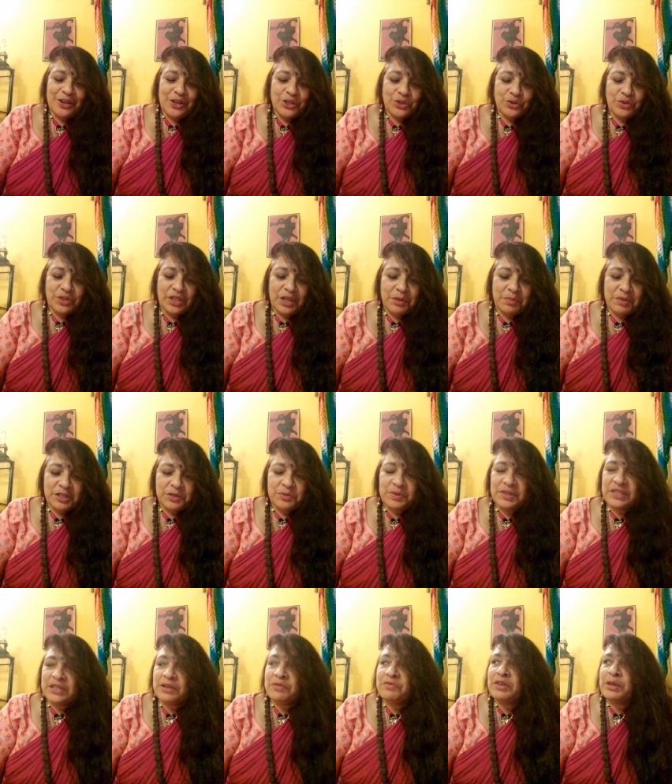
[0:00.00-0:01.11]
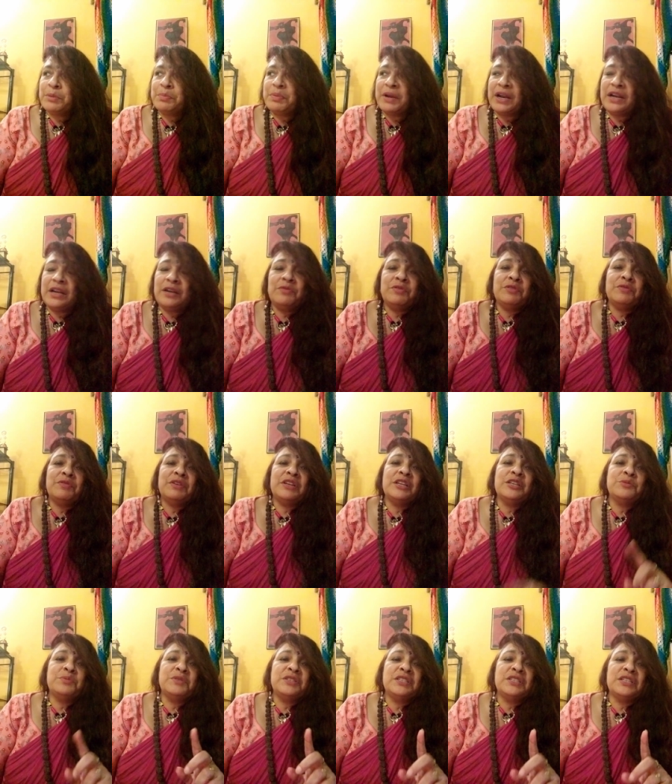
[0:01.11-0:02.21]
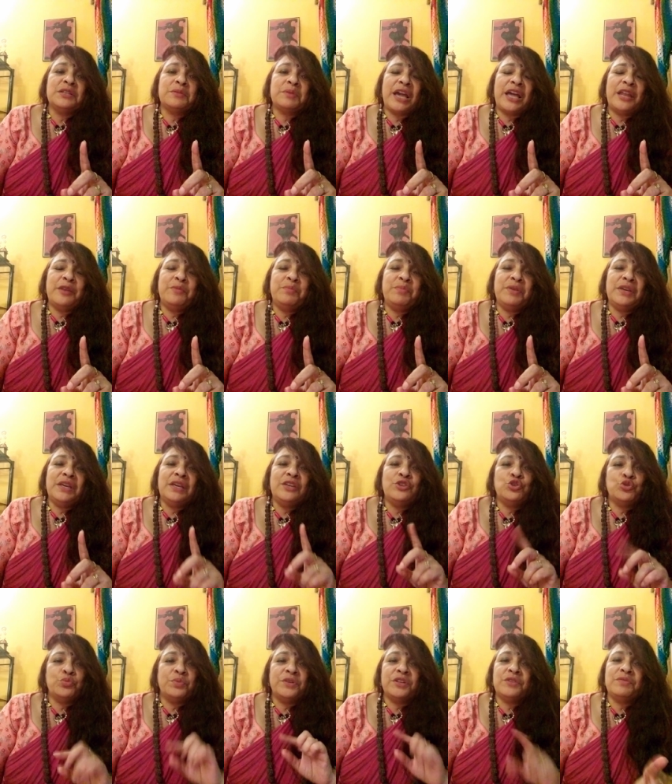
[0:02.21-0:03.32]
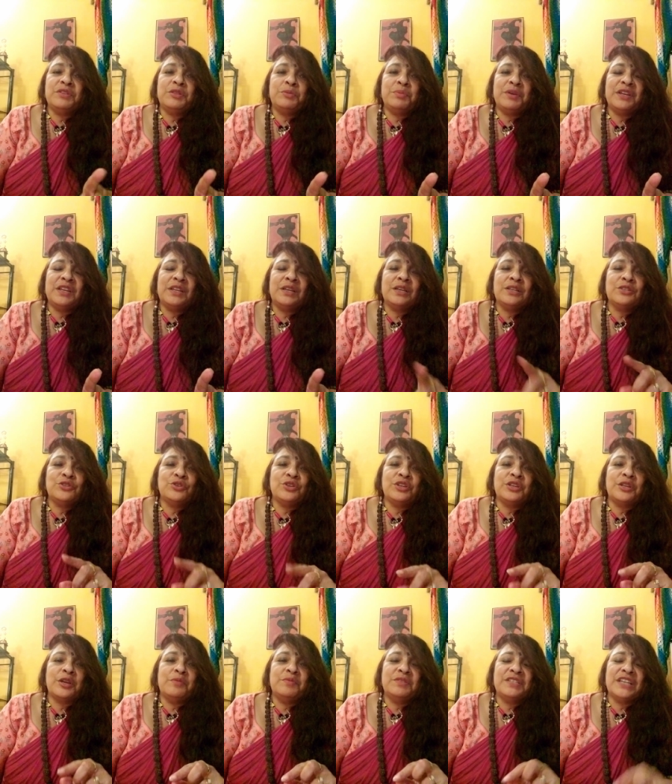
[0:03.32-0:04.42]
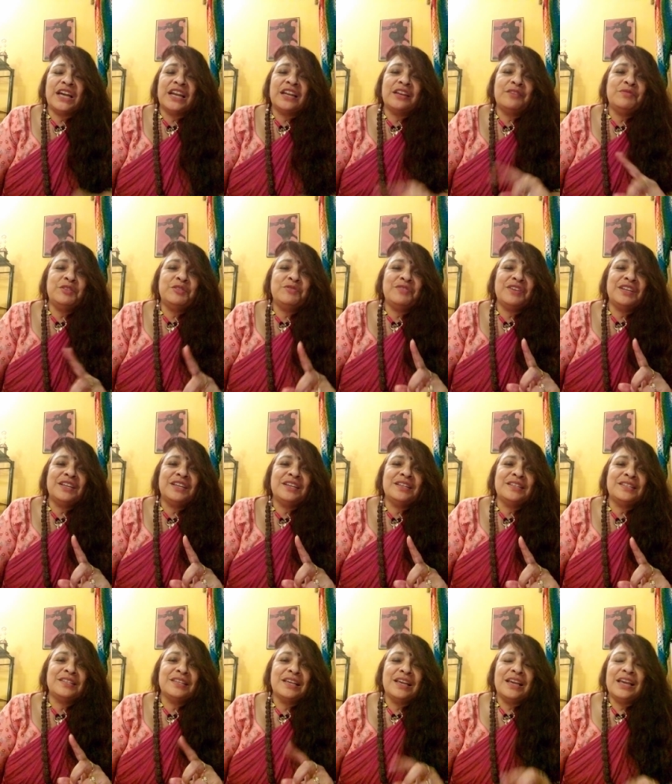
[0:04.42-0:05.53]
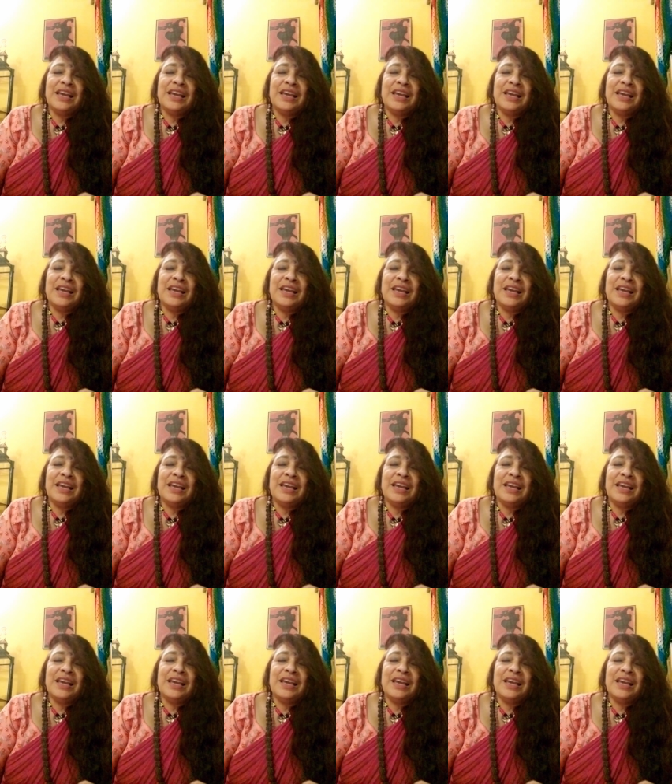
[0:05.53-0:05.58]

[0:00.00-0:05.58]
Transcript: So there must be some big planet with Venus, means it can be Jupiter with Venus, or it can be Saturn with Venus,